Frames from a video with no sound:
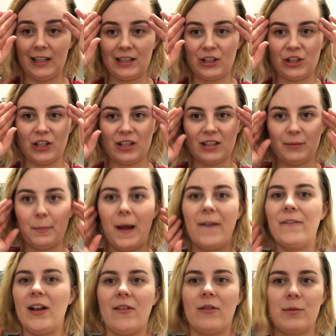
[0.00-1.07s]
It's just my
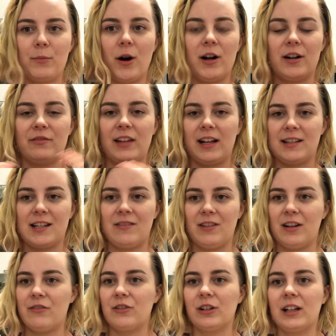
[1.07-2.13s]
favorite part of
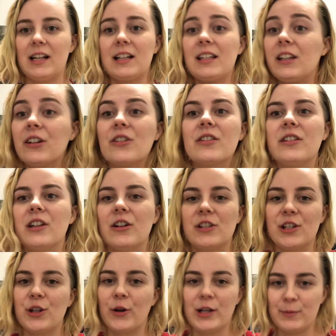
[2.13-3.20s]
Thanksgiving for like years and years.
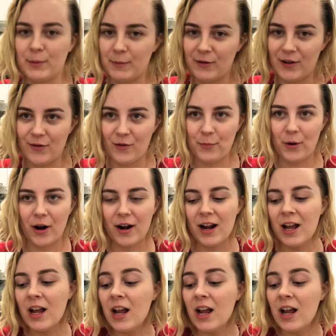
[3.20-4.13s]
It's always been my favorite part.